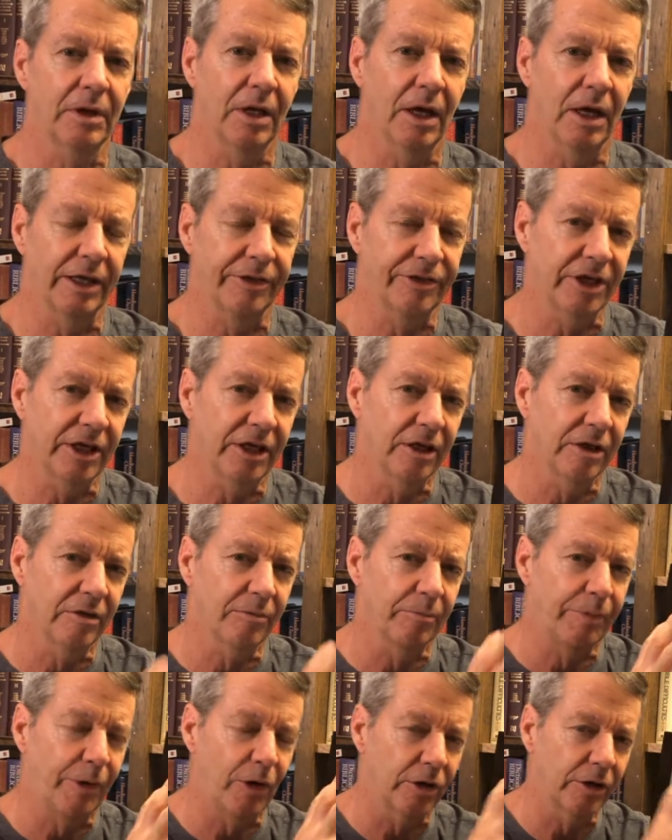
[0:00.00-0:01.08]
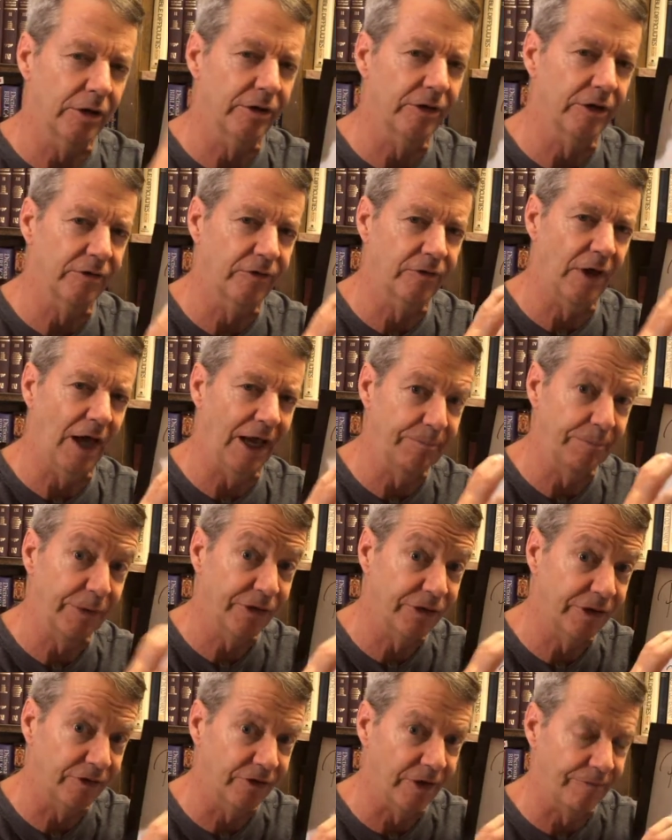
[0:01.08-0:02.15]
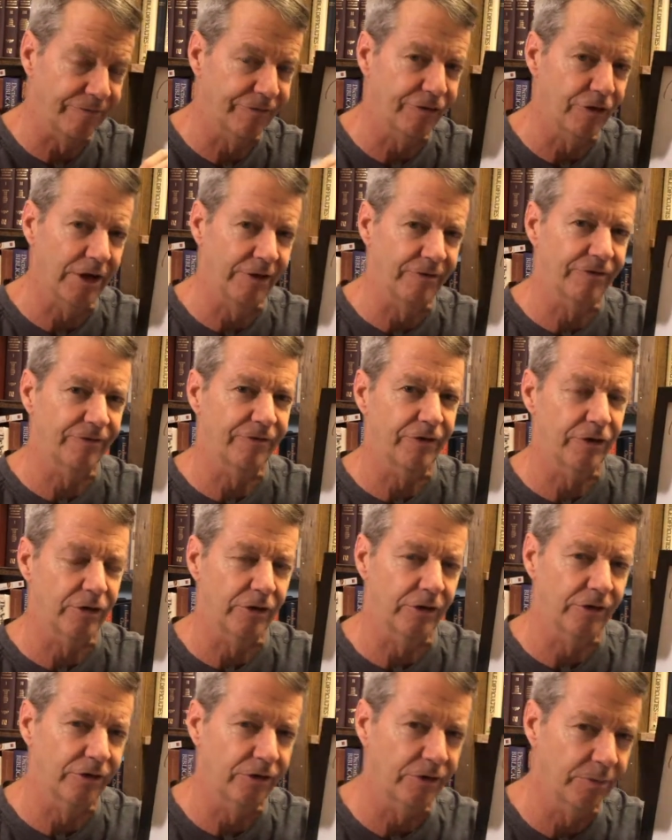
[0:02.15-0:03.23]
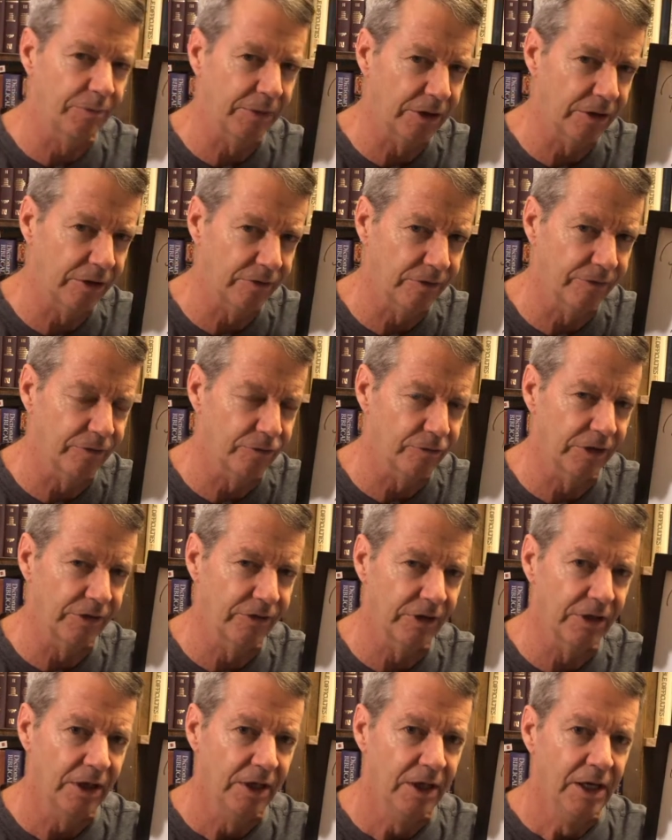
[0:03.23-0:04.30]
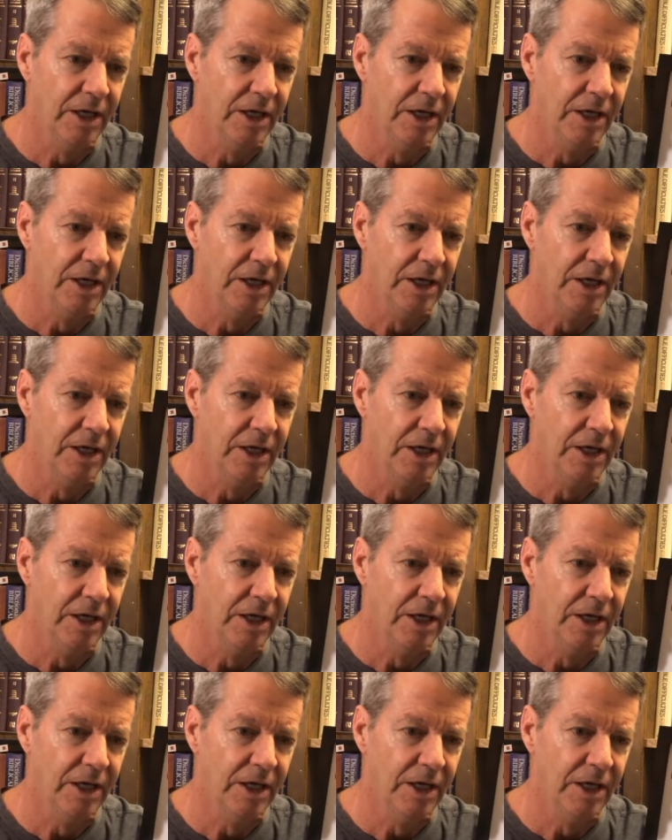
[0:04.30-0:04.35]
I think part of this, I put this up front first because of a reason,